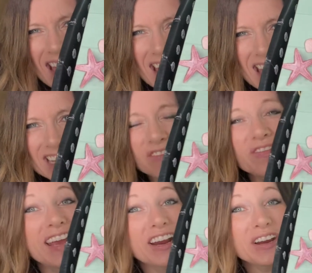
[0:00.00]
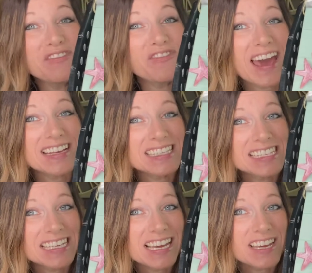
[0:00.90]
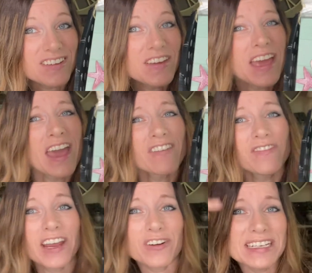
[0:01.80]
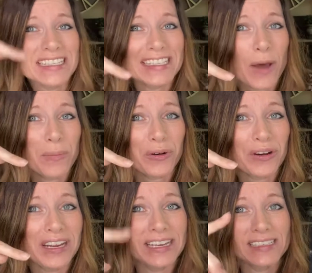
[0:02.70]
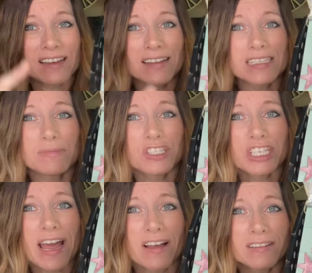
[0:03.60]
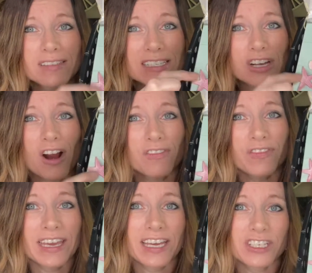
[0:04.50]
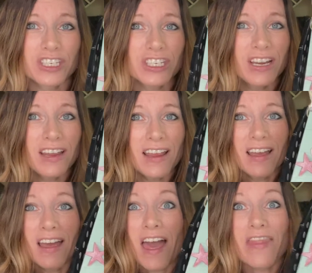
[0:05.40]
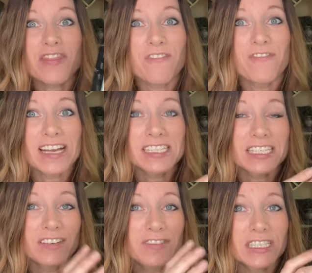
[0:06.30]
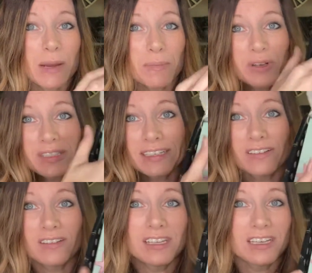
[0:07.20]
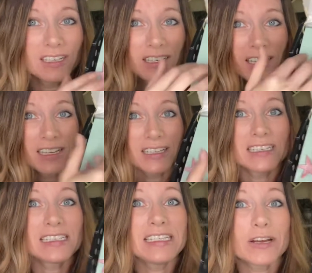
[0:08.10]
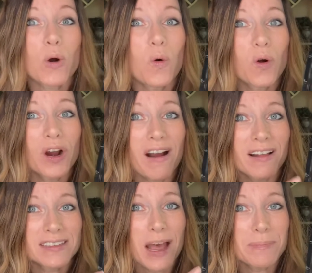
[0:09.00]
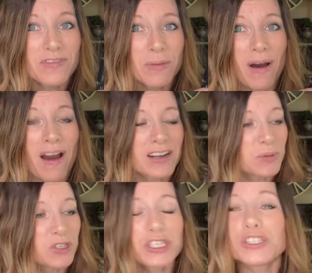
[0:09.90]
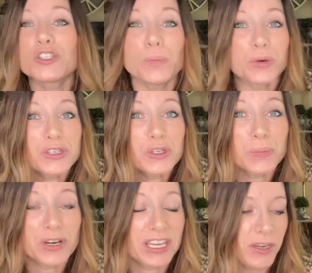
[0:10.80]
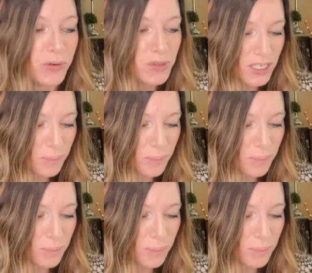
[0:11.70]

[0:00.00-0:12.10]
It's very festive, very summery. It's got some shells, starfish, the festive summer little decor on top of the box, which is super cute.